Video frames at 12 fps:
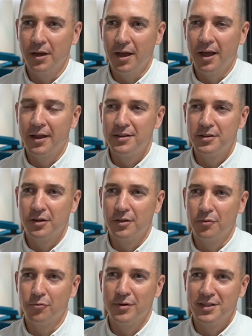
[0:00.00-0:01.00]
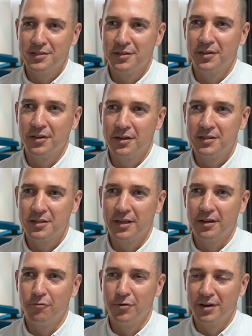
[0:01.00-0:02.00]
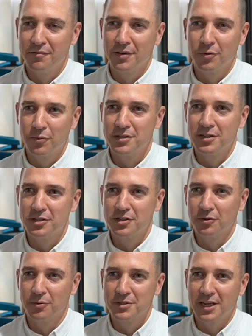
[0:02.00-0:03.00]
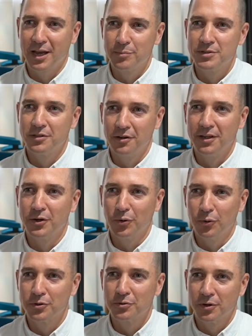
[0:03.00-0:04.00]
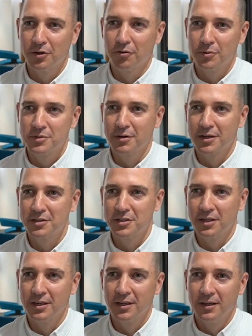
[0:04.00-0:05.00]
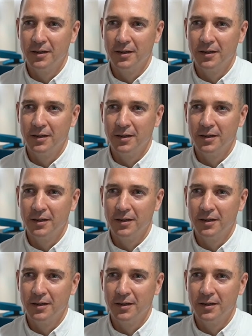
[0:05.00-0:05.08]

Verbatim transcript: and the reason that Reinvent with Digital is absolutely core to our group strategy